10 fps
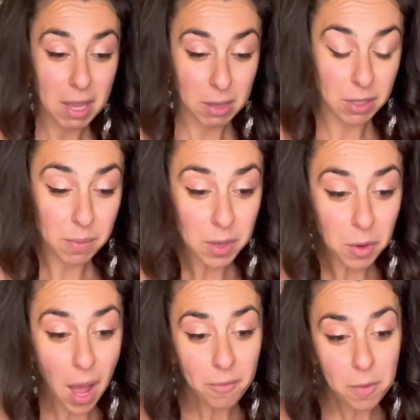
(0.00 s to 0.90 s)
some
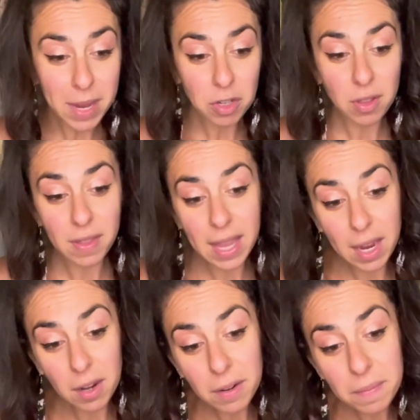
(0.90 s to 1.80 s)
confirmation
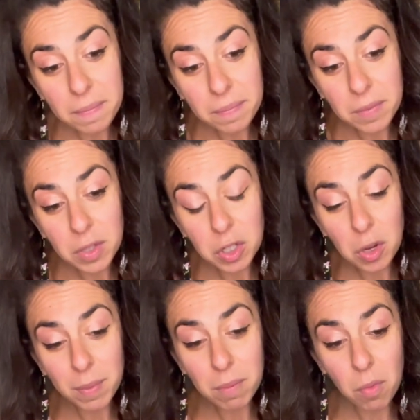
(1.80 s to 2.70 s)
there. Show
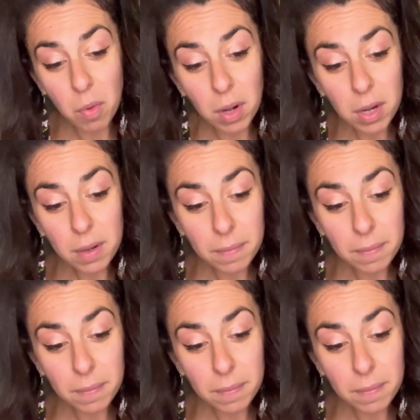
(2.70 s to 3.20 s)
me more.